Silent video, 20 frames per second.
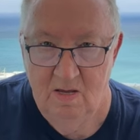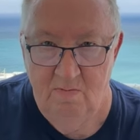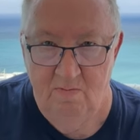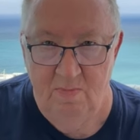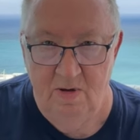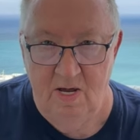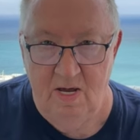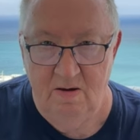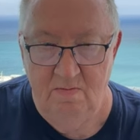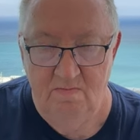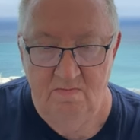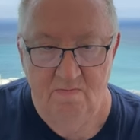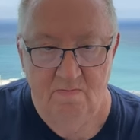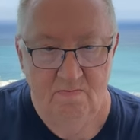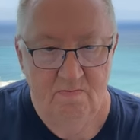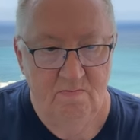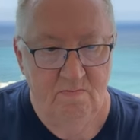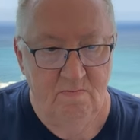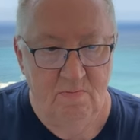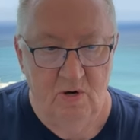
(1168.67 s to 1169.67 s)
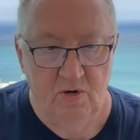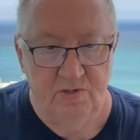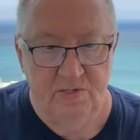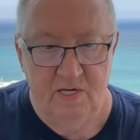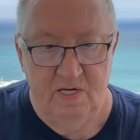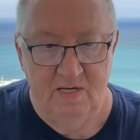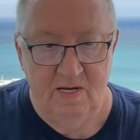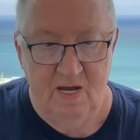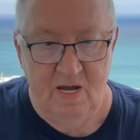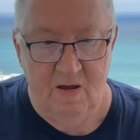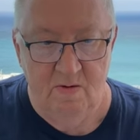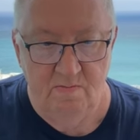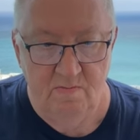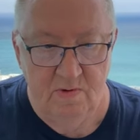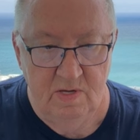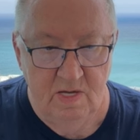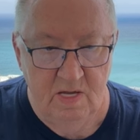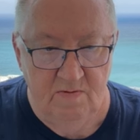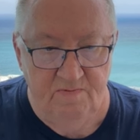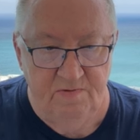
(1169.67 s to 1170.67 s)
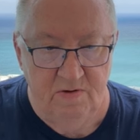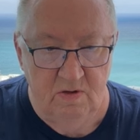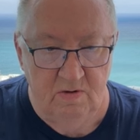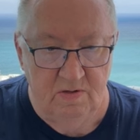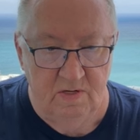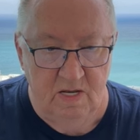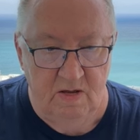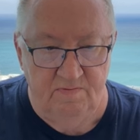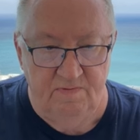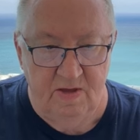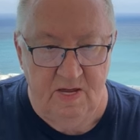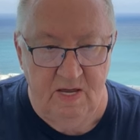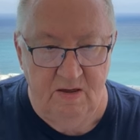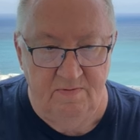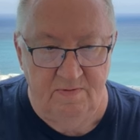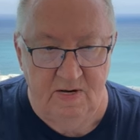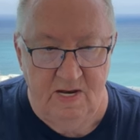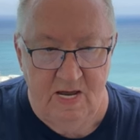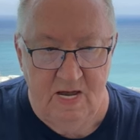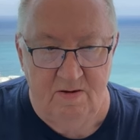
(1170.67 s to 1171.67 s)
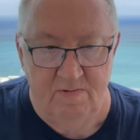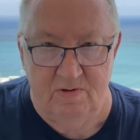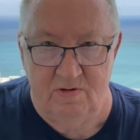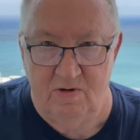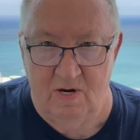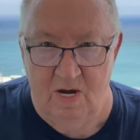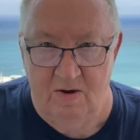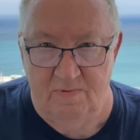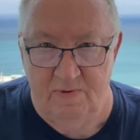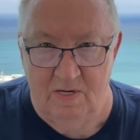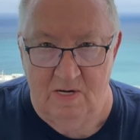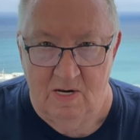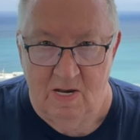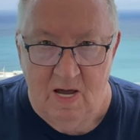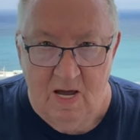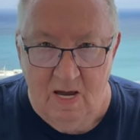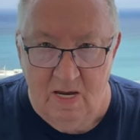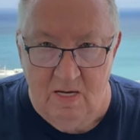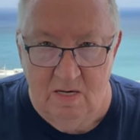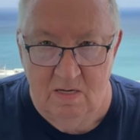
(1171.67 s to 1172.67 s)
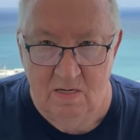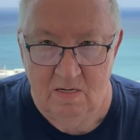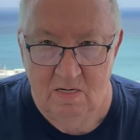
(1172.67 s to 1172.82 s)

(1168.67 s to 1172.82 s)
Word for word: but most of the time, if you if they even have a traffic light,